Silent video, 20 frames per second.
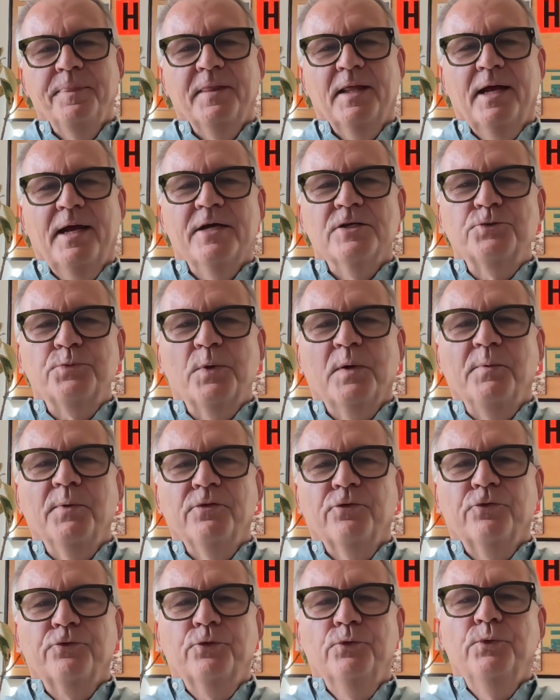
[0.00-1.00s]
as we went
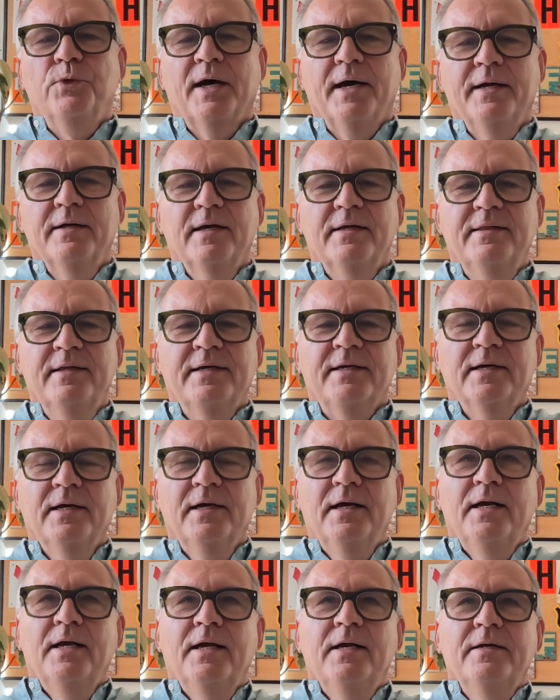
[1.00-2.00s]
through that. And I think
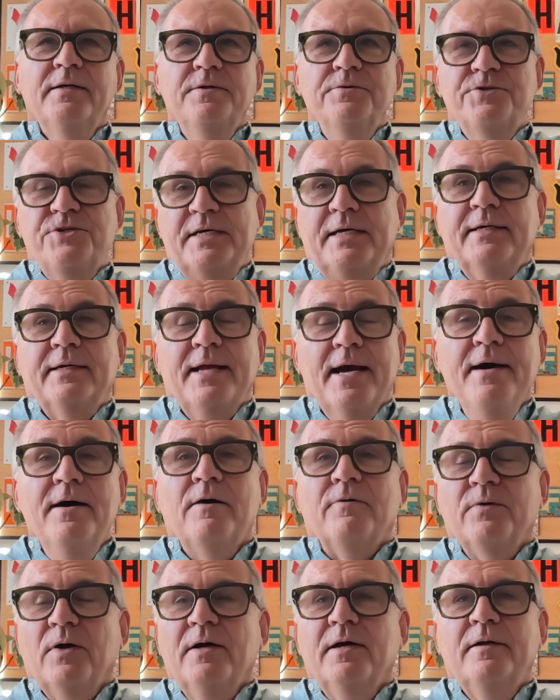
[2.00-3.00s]
you see it now,
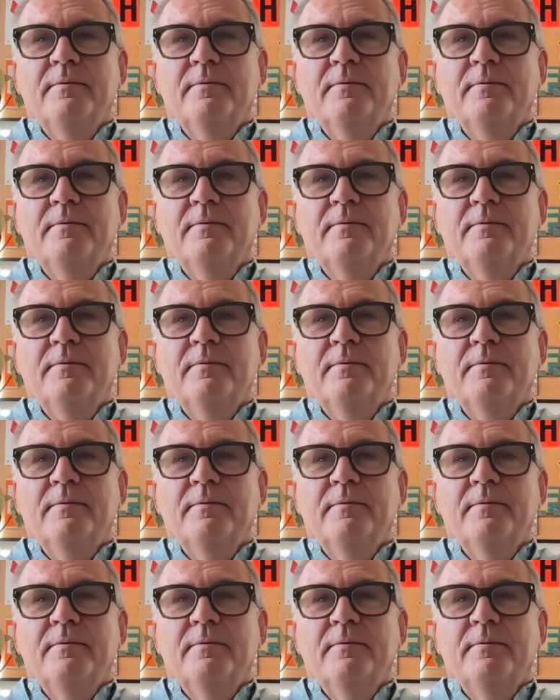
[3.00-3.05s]
right?